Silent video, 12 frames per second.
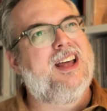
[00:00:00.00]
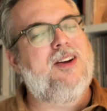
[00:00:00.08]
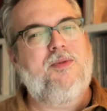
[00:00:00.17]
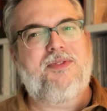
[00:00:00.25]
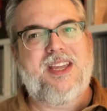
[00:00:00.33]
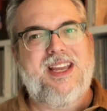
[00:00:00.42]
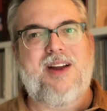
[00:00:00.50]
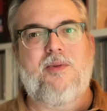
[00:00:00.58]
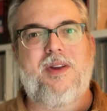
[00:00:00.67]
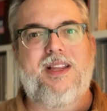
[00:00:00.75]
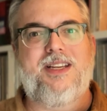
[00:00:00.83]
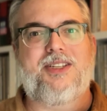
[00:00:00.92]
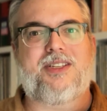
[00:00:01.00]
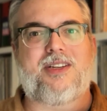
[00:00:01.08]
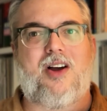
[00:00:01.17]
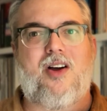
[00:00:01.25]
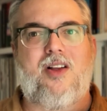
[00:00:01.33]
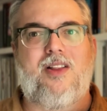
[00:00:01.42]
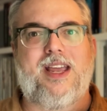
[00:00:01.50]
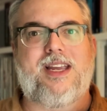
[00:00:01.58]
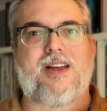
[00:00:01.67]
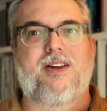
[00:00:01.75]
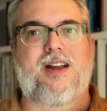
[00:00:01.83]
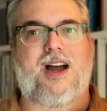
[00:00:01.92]
I don't think I really saw like
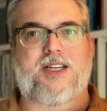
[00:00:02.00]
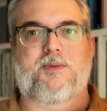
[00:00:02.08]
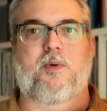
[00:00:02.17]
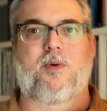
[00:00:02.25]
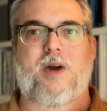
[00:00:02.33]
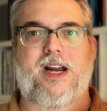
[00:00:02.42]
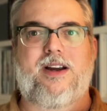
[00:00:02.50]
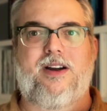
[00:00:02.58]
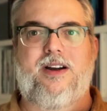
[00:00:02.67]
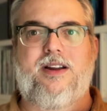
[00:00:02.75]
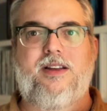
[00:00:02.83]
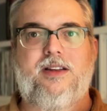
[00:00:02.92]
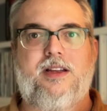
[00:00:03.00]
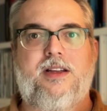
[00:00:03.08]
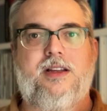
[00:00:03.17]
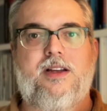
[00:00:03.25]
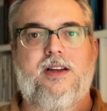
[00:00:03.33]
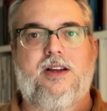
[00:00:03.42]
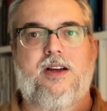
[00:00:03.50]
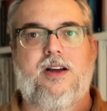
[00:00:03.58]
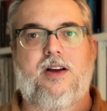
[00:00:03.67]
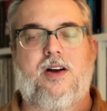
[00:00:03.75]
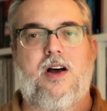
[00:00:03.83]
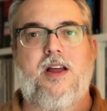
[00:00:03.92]
a gospel record
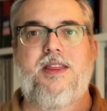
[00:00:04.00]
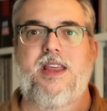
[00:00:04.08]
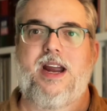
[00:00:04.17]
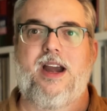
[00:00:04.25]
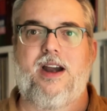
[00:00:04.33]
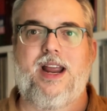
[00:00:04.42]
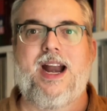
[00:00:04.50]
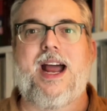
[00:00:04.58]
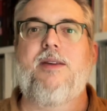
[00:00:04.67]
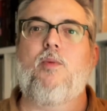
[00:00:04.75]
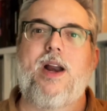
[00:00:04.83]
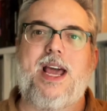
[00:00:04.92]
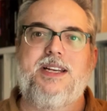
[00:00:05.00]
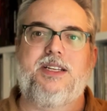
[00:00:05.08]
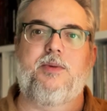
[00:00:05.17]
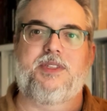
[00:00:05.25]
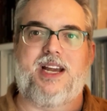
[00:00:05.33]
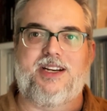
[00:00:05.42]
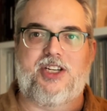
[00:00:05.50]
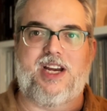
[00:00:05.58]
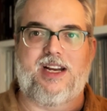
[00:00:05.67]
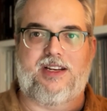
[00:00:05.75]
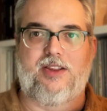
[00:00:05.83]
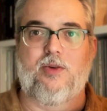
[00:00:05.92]
on there. And what I did was I
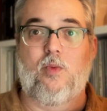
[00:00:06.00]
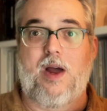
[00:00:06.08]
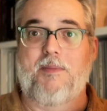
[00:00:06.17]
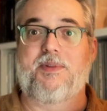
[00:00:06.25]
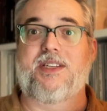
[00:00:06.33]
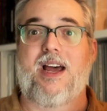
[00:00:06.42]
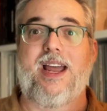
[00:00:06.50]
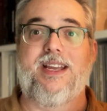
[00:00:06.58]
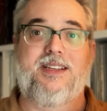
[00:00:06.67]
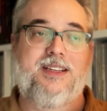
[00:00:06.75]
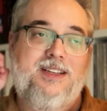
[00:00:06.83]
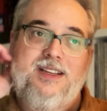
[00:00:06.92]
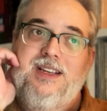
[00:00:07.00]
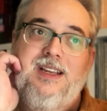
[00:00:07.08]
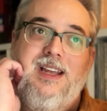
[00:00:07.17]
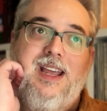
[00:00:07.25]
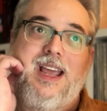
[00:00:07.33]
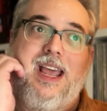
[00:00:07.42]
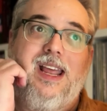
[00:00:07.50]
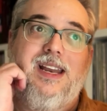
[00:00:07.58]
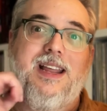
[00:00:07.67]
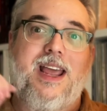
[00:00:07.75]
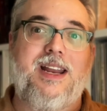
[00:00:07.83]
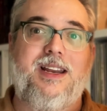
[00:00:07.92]
checked the website,
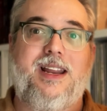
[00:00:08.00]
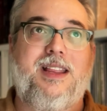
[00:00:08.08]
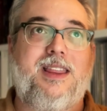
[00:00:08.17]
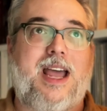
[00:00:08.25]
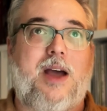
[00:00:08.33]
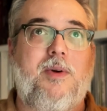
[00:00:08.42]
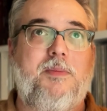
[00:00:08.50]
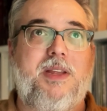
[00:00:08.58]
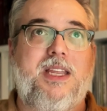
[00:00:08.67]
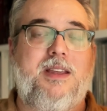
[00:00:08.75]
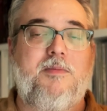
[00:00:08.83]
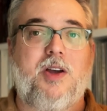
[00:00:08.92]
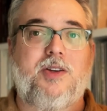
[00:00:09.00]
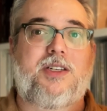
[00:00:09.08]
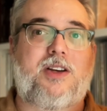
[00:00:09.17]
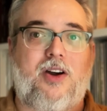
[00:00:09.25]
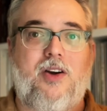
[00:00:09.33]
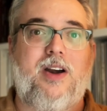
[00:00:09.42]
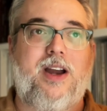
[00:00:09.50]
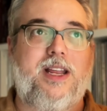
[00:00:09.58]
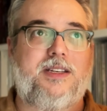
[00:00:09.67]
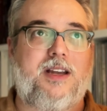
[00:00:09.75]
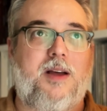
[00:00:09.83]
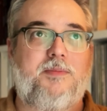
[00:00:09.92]
and that would be the most
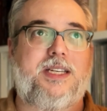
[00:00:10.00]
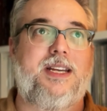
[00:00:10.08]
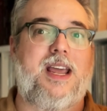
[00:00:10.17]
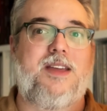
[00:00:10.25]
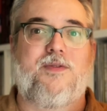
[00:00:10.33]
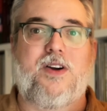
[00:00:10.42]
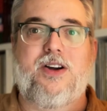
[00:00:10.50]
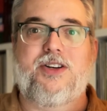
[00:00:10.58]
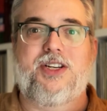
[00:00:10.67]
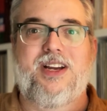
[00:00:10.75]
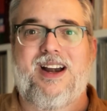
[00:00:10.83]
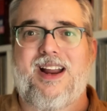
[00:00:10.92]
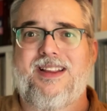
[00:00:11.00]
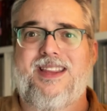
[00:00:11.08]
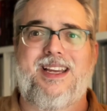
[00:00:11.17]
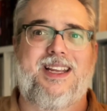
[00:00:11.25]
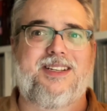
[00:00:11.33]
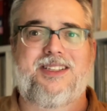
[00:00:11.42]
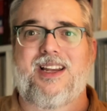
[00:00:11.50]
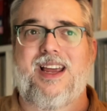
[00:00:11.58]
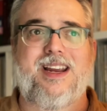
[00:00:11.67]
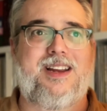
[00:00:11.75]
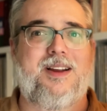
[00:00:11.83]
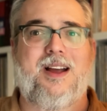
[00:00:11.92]
current, up-to-date version, and I think it's
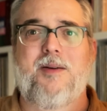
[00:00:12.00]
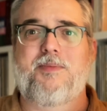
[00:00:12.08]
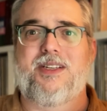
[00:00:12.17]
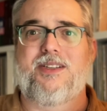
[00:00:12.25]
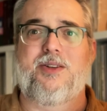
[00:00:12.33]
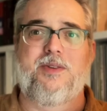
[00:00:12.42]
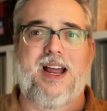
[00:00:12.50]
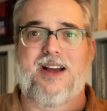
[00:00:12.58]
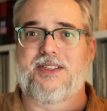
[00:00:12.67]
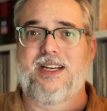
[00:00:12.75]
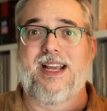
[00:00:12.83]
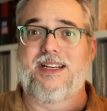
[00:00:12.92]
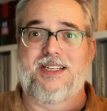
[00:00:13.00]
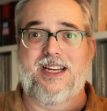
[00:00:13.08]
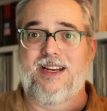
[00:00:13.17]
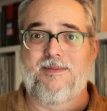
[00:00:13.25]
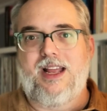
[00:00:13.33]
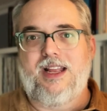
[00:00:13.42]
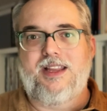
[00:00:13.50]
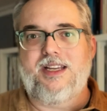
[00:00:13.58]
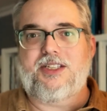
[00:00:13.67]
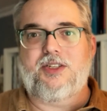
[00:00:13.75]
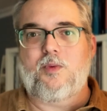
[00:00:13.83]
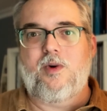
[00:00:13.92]
like up to 2018.
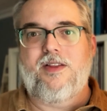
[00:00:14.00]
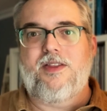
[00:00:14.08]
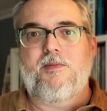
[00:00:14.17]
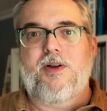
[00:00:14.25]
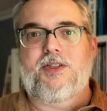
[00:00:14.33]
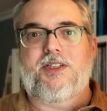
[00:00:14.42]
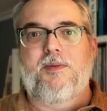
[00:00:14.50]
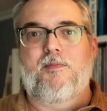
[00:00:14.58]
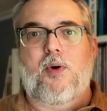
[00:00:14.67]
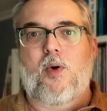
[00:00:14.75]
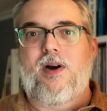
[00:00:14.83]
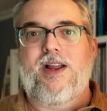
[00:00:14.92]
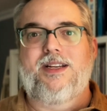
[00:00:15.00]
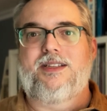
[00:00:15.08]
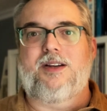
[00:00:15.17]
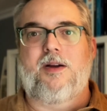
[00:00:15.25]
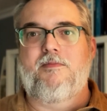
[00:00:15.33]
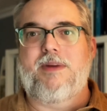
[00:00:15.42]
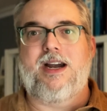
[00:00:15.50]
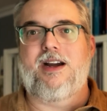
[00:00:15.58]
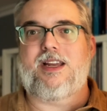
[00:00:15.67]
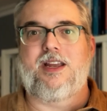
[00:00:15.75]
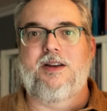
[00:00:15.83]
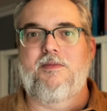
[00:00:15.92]
This is one of the most important
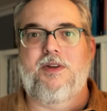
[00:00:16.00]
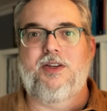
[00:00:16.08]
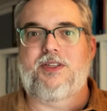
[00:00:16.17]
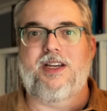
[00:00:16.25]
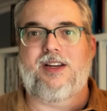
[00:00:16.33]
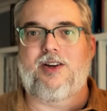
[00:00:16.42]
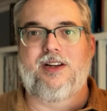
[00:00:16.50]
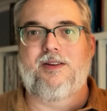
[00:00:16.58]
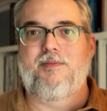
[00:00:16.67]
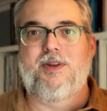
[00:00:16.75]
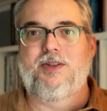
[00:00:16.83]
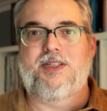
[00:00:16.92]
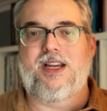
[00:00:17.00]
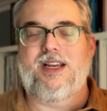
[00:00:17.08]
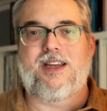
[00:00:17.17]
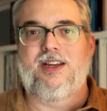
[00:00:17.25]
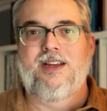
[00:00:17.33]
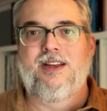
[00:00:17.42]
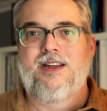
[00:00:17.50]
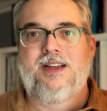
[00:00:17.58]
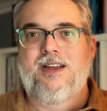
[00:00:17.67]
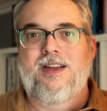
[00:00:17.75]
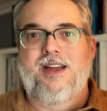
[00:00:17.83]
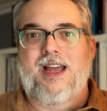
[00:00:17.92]
American music
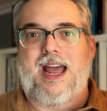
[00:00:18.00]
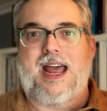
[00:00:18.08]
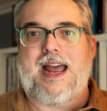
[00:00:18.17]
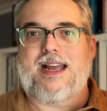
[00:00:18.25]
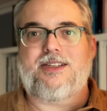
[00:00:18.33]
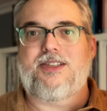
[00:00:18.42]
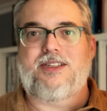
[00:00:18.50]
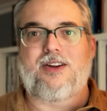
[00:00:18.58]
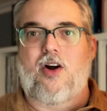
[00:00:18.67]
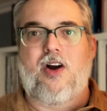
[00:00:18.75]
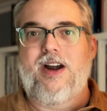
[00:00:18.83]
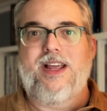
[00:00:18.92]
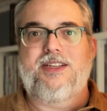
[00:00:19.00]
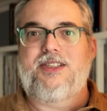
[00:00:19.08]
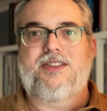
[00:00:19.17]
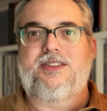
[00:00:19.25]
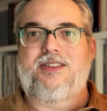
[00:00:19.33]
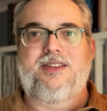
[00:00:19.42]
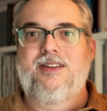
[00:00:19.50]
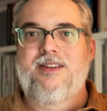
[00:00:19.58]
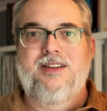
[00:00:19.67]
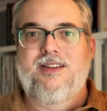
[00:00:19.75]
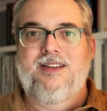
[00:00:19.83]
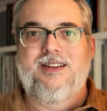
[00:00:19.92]
acts, artists,
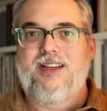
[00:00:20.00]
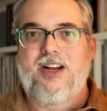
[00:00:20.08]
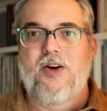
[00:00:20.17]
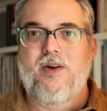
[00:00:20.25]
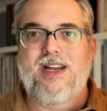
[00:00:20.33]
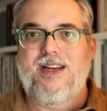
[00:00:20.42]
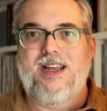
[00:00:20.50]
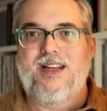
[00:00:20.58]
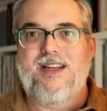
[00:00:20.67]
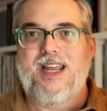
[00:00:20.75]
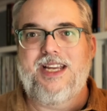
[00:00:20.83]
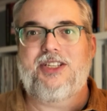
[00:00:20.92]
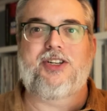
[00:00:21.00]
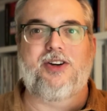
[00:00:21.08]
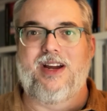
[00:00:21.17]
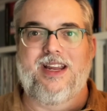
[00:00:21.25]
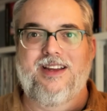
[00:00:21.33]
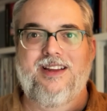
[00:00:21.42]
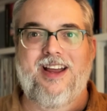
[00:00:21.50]
in history,